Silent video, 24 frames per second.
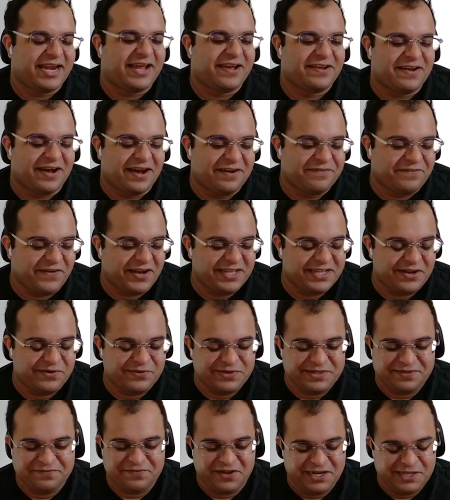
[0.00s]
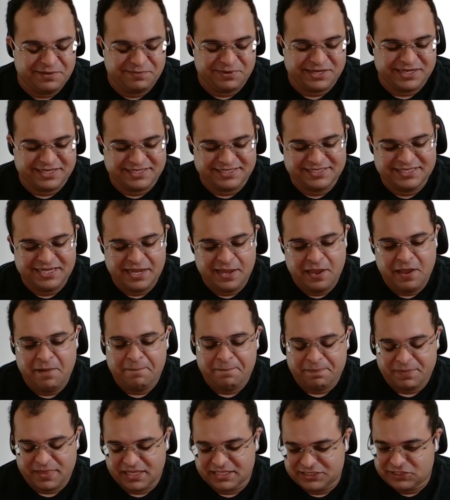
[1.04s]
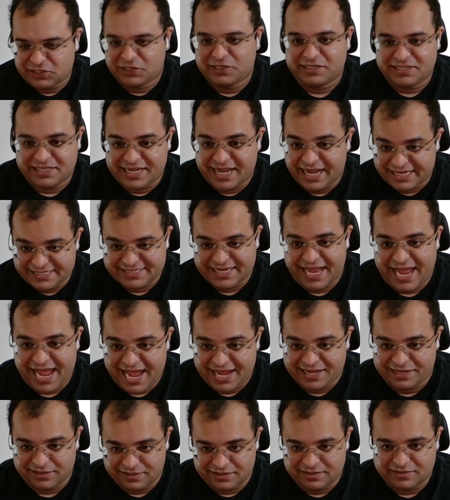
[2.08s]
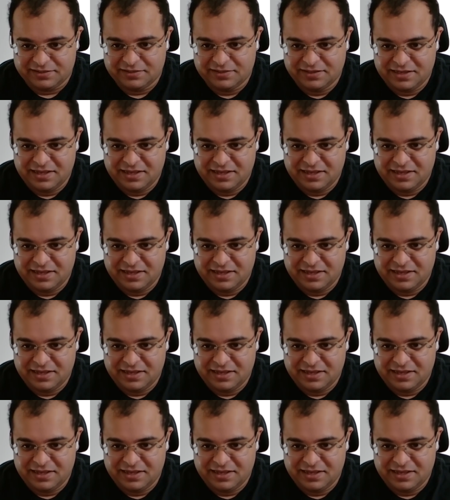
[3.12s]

I find that really funny because certainly as a hacker,